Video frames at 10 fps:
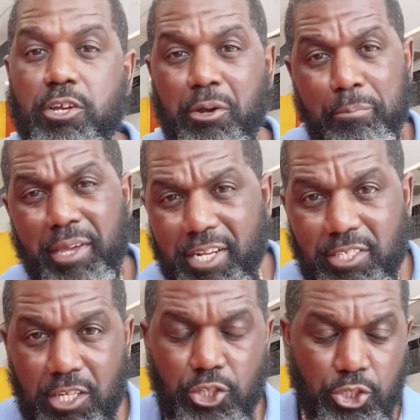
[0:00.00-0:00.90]
committed
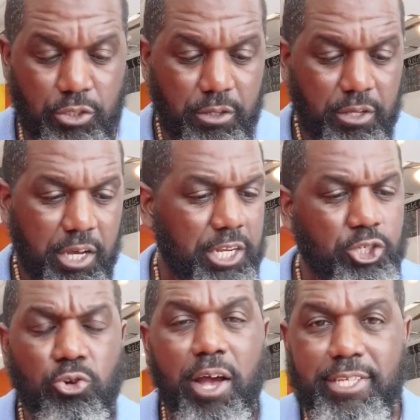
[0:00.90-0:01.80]
such a, an
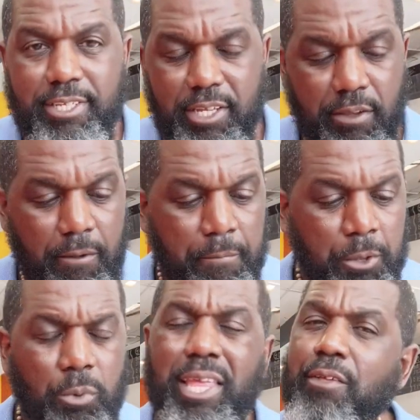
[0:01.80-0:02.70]
atrocity
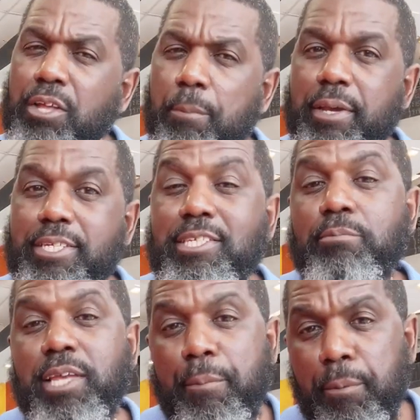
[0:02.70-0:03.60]
without there being
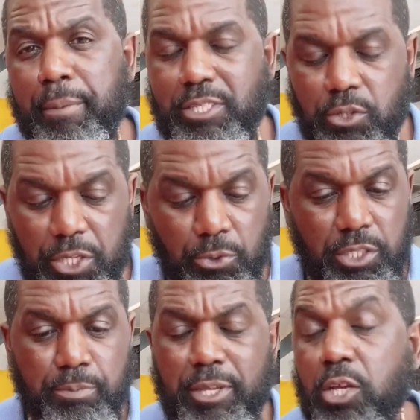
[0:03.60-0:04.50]
some type of mental
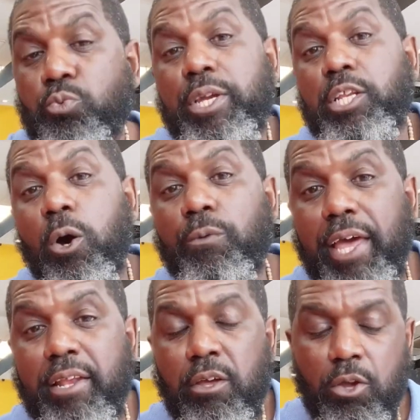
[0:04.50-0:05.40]
illness because we know
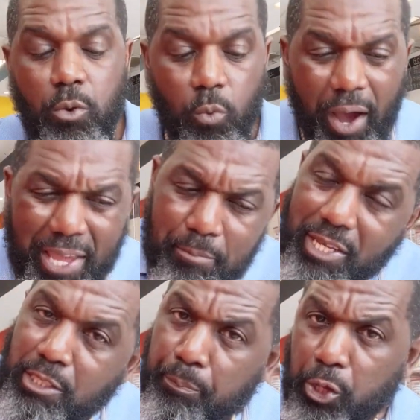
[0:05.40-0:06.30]
that white
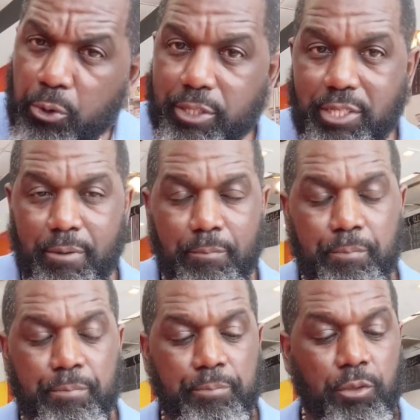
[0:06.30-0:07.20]
means purity.
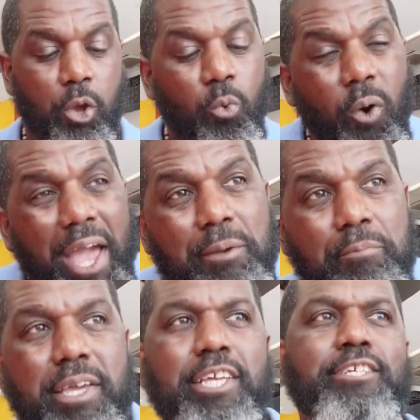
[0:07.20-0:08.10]
White
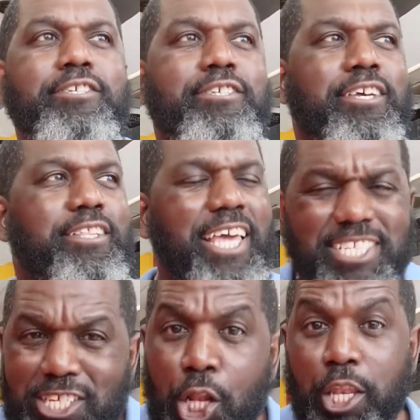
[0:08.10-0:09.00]
means that
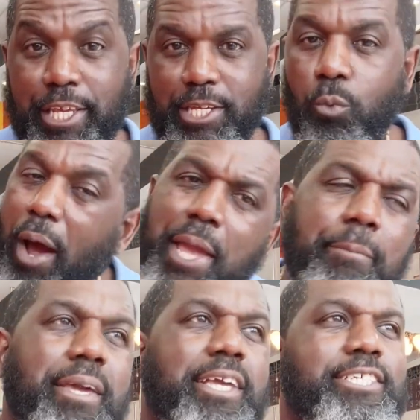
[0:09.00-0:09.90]
it's clean.
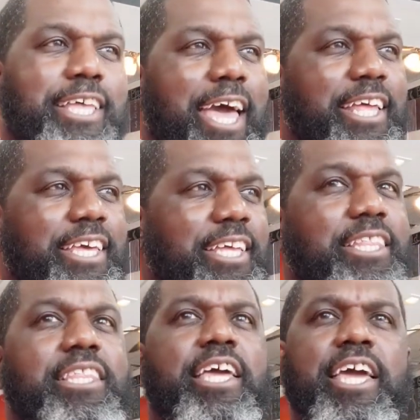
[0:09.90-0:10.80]
White means that
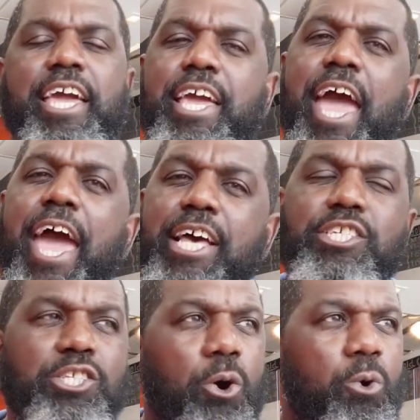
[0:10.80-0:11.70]
it, it
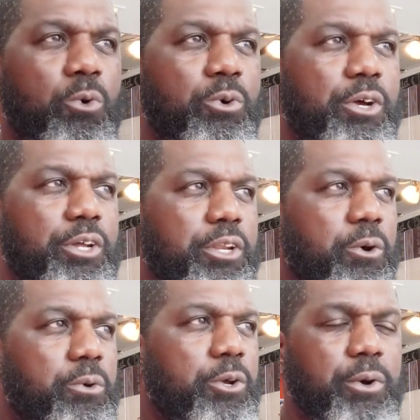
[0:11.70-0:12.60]
has no no no